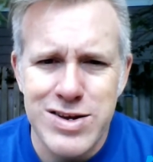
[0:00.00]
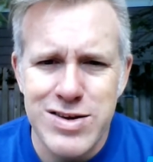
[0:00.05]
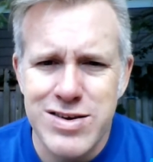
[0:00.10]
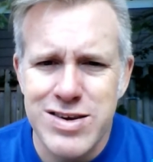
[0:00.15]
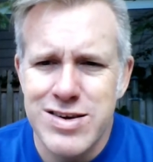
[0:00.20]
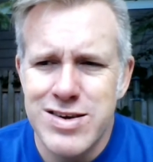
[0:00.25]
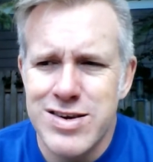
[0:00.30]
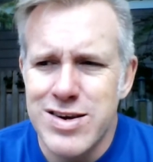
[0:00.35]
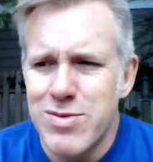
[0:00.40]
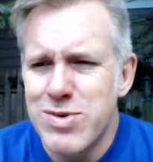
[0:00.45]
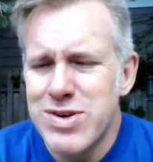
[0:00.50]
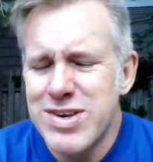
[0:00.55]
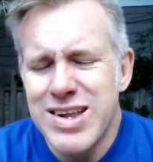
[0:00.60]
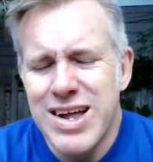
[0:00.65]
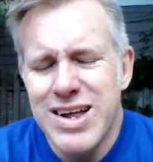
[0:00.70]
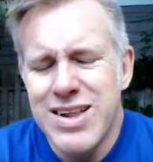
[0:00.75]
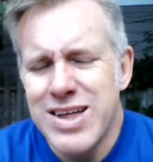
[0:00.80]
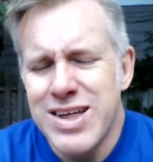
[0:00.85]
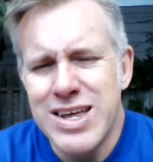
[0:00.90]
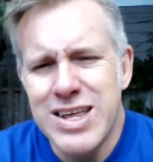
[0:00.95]
Just because someone's
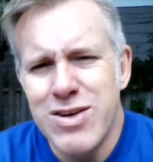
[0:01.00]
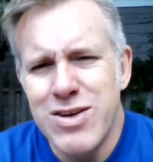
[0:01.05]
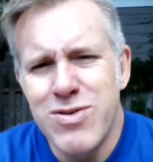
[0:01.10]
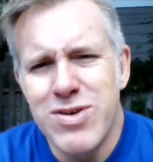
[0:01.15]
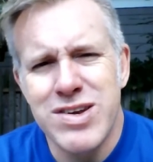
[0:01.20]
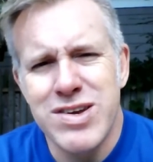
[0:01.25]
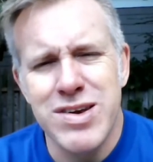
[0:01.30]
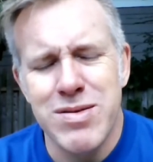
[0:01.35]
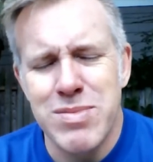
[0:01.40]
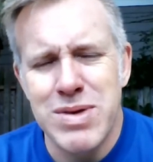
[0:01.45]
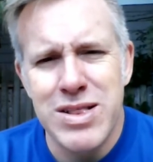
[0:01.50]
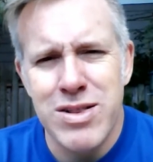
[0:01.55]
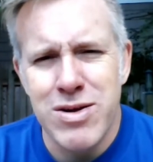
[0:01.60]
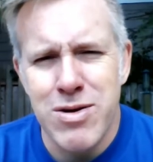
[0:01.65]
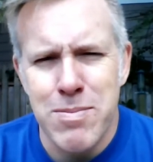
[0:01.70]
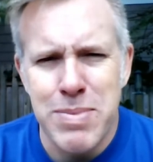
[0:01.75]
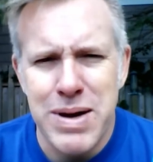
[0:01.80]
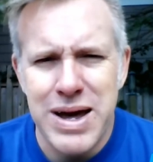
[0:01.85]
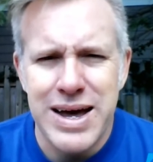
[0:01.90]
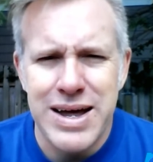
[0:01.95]
not like you doesn't mean
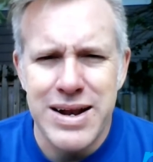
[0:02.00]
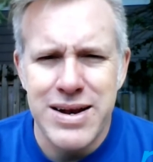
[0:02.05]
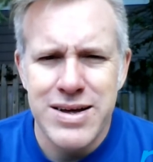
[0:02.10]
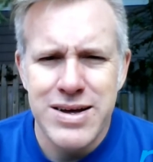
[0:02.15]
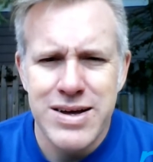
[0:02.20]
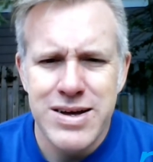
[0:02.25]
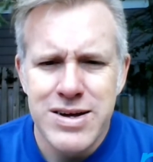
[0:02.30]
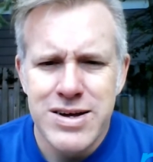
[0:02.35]
they're bad.